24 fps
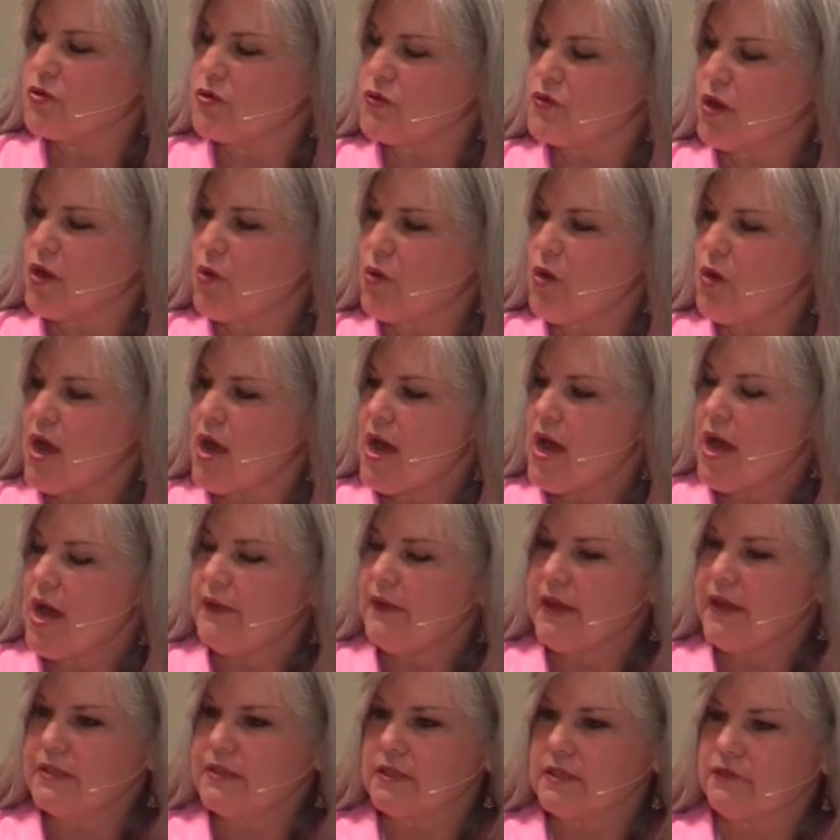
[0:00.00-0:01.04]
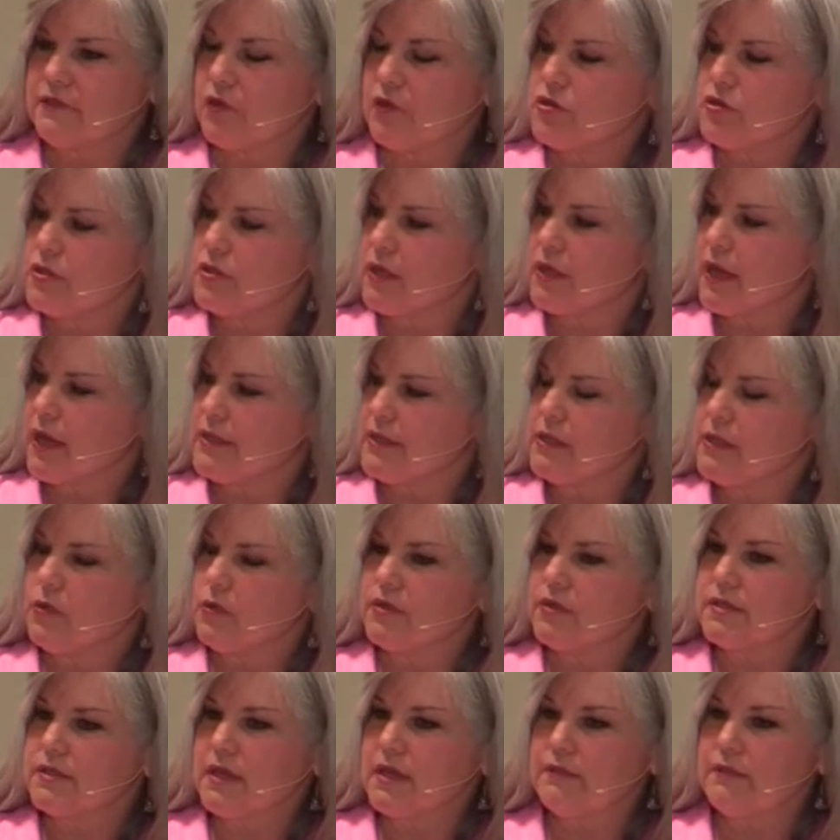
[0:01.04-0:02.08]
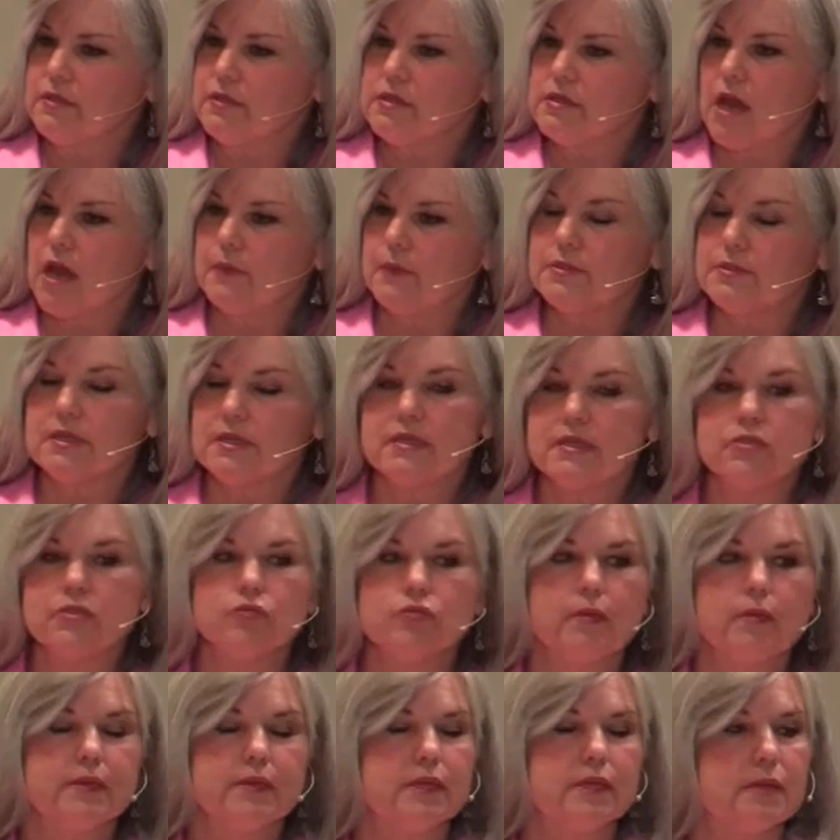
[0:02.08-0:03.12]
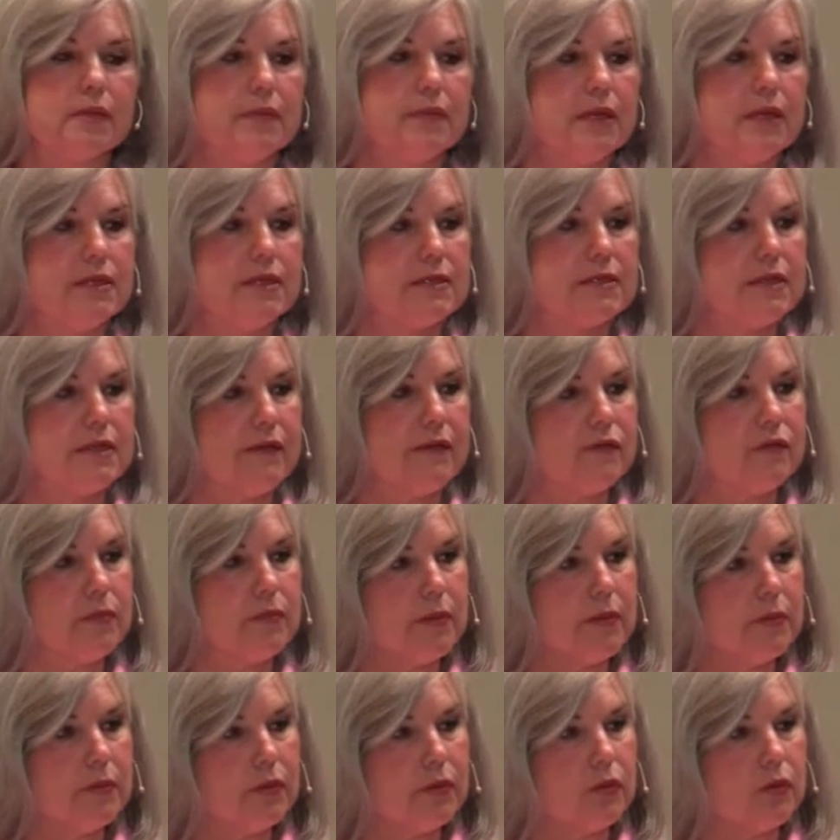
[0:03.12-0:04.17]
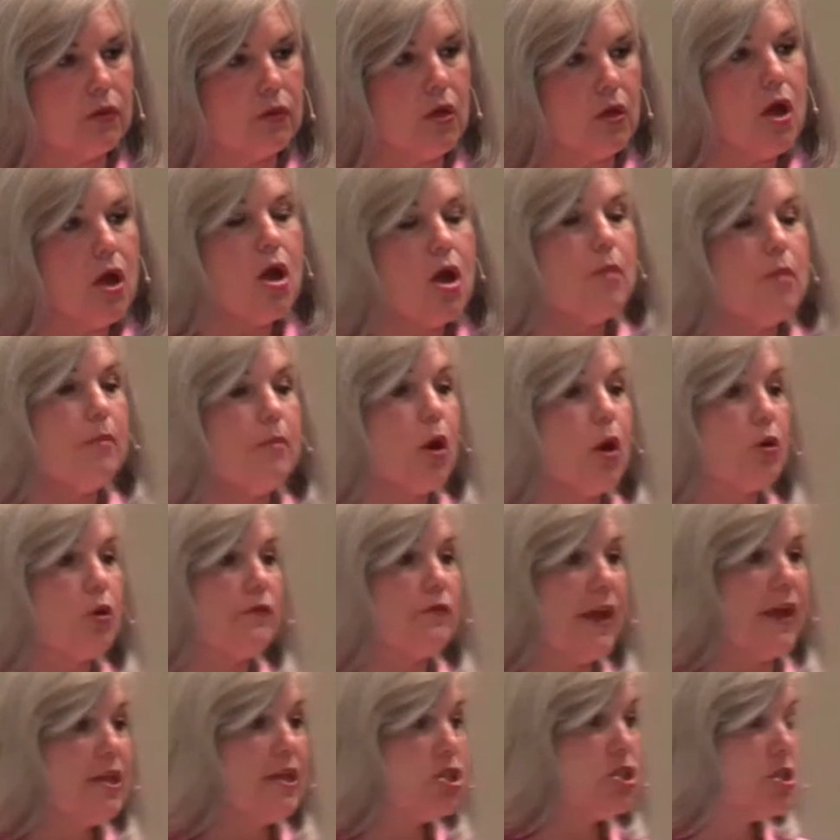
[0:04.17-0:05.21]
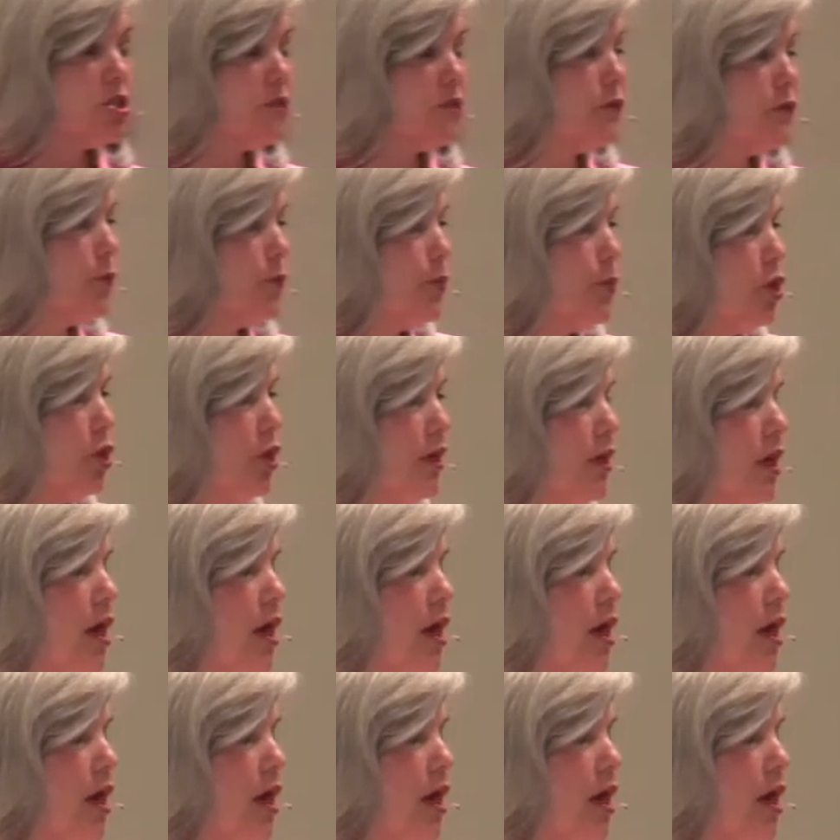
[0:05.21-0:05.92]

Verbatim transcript: So that's the first thing I deal with. Seven top sins women commit, seven biblical motivations for putting